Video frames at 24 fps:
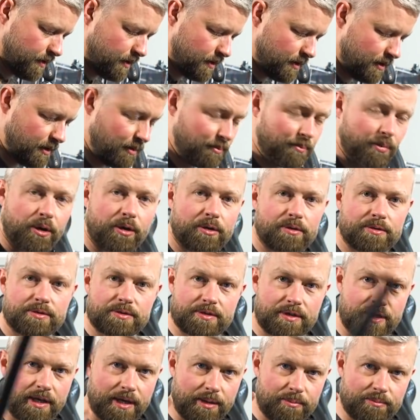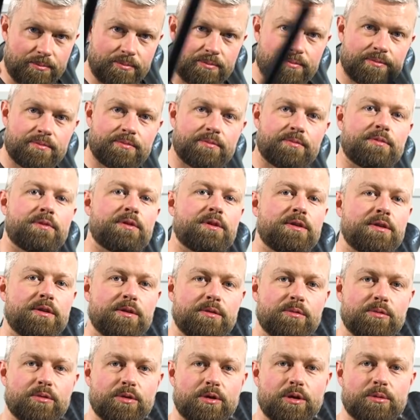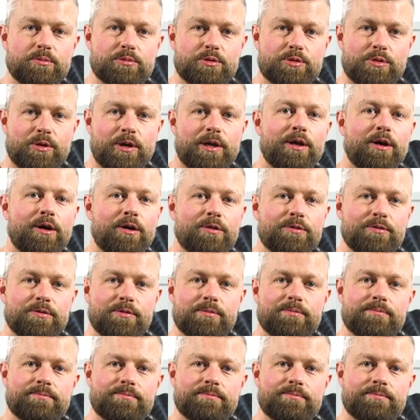And the bar and stem will come straight off.